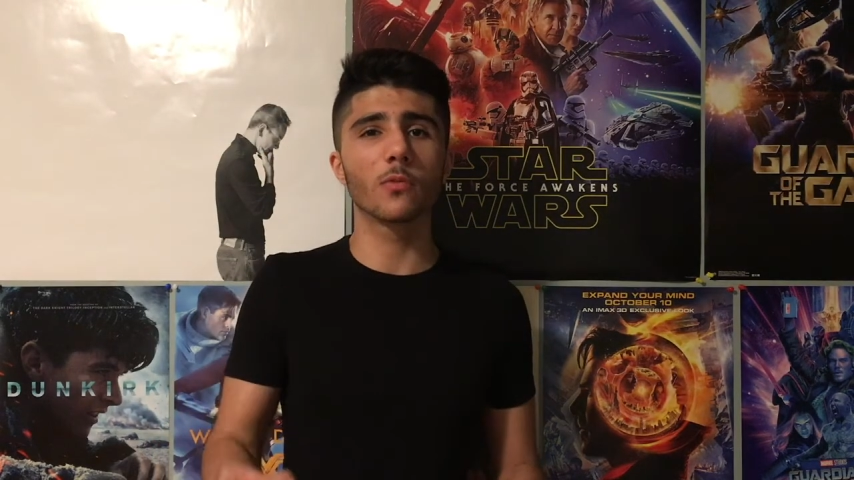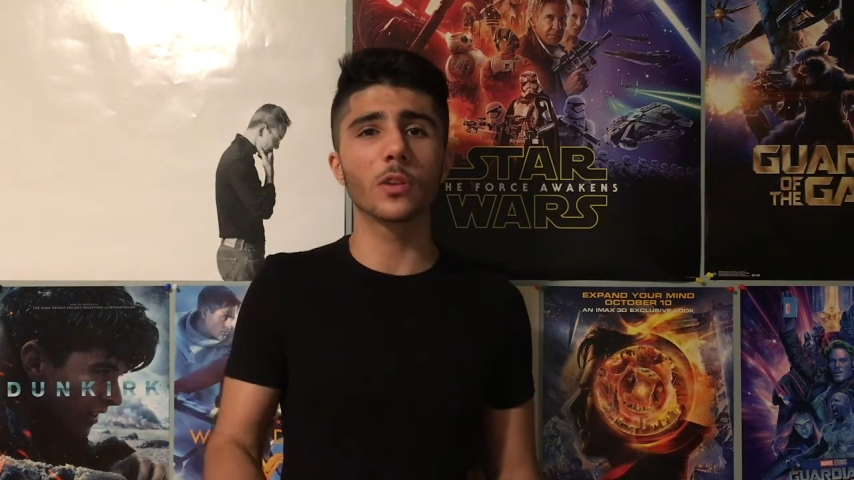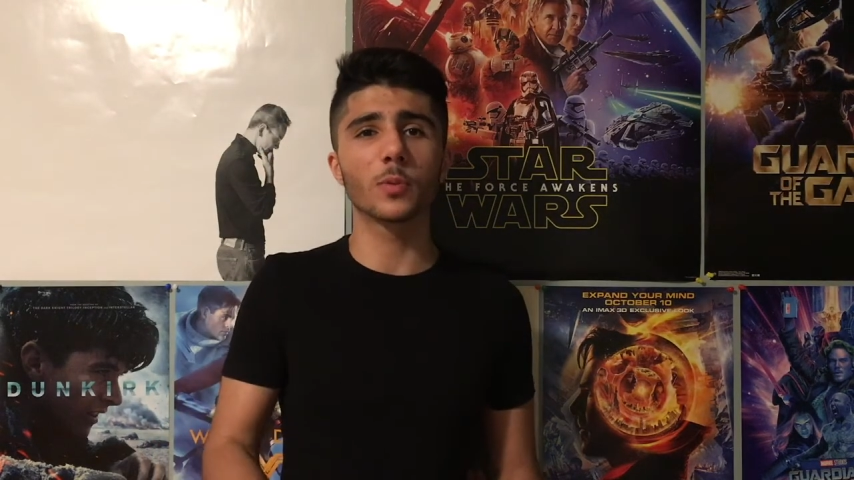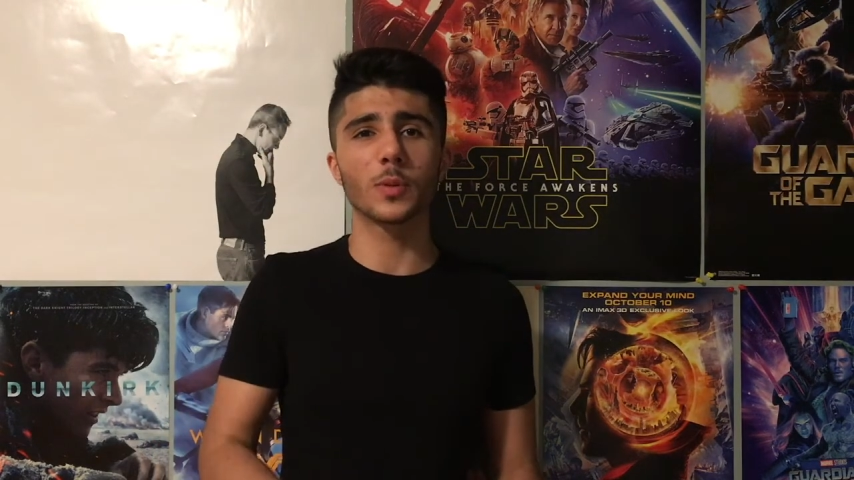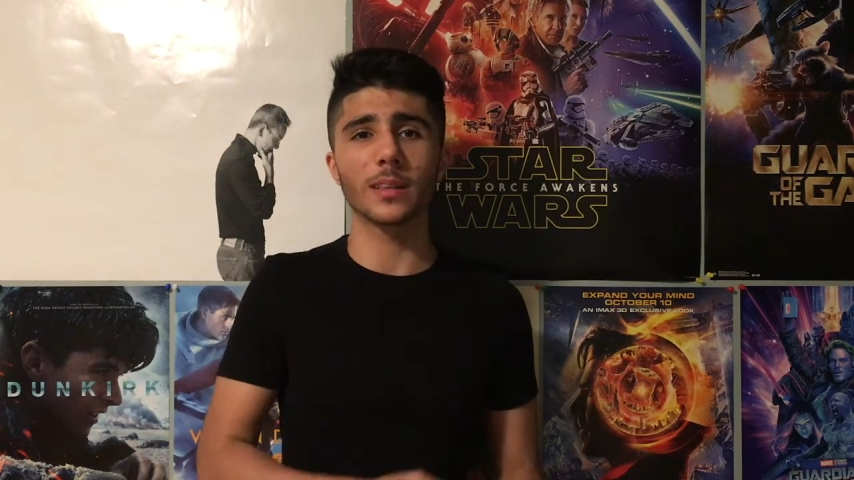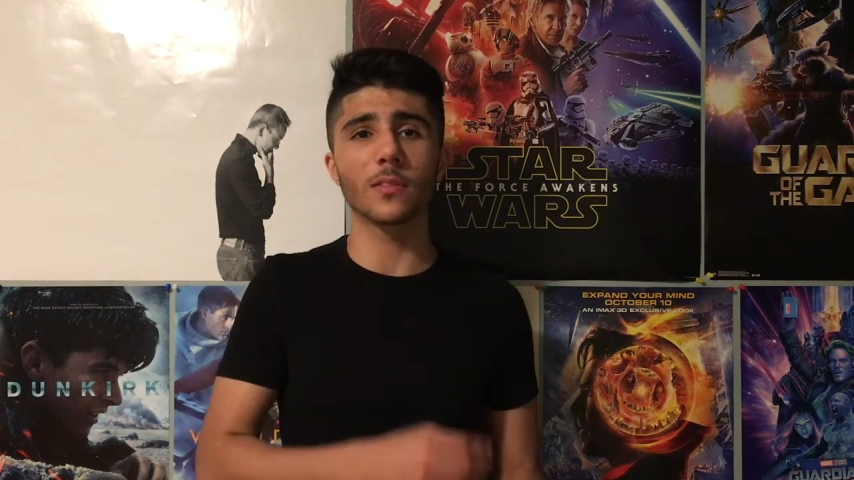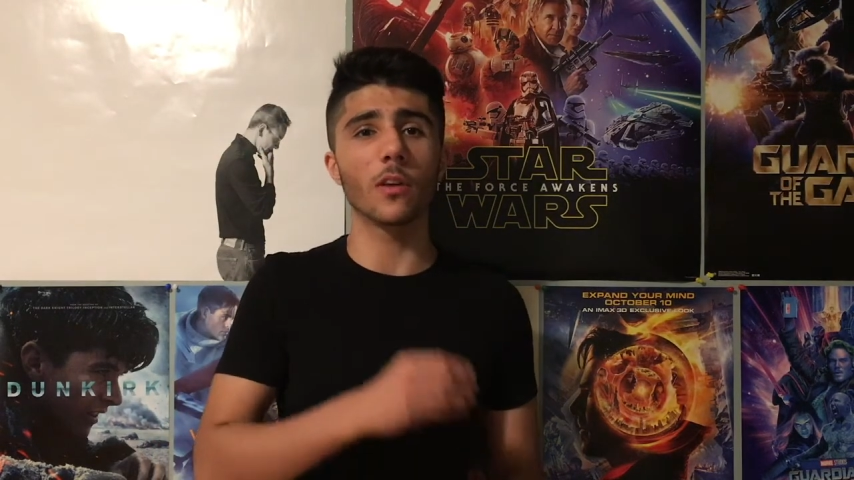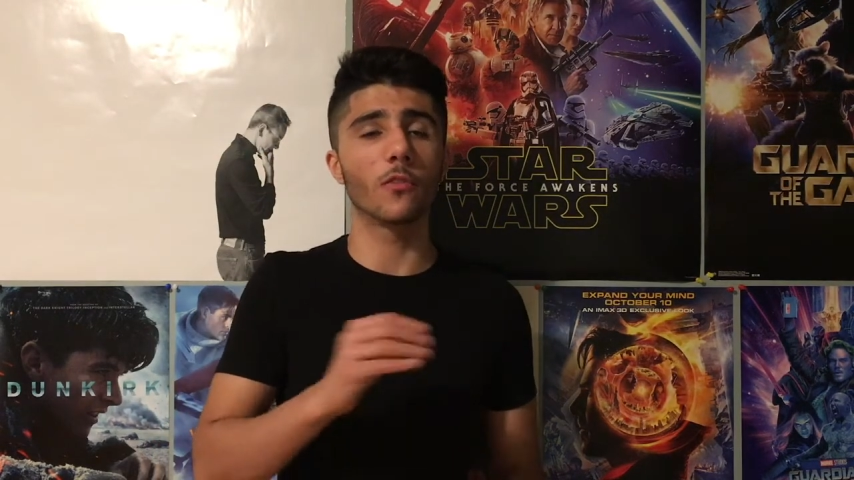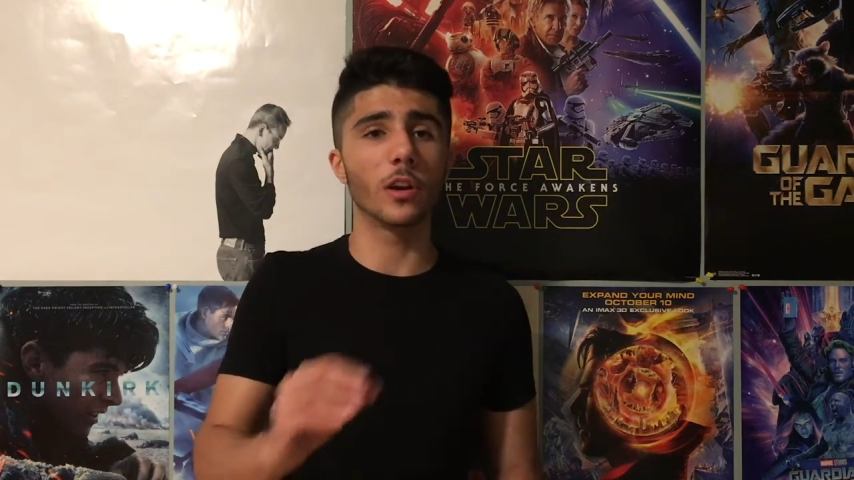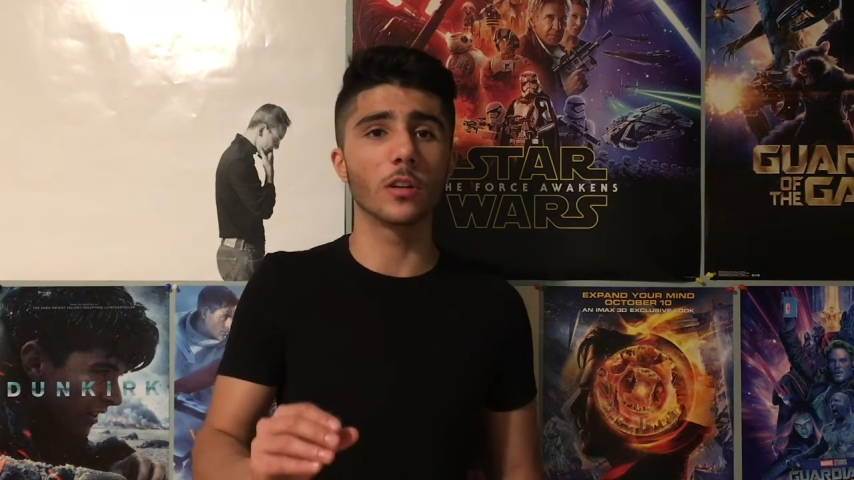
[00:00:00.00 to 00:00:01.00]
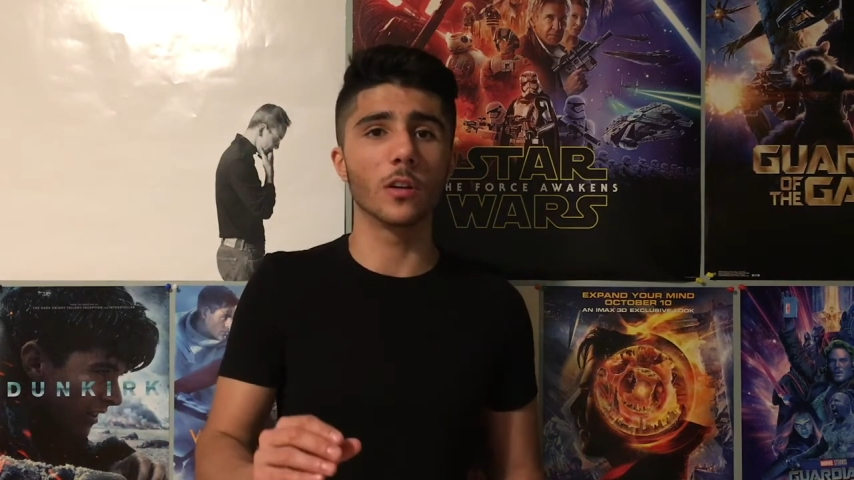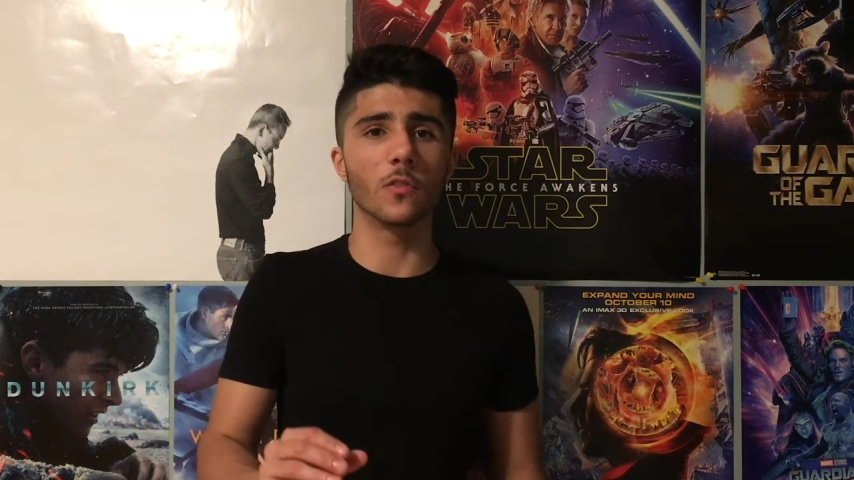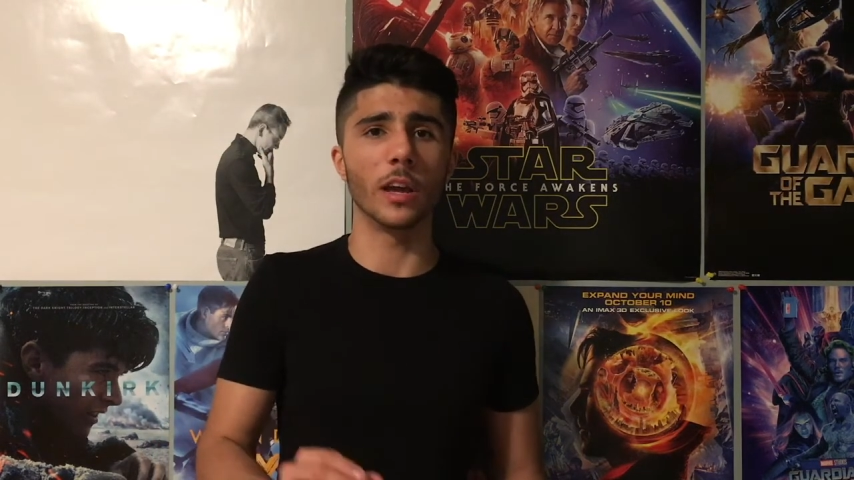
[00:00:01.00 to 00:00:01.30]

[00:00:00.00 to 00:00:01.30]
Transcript: three perspectives a very good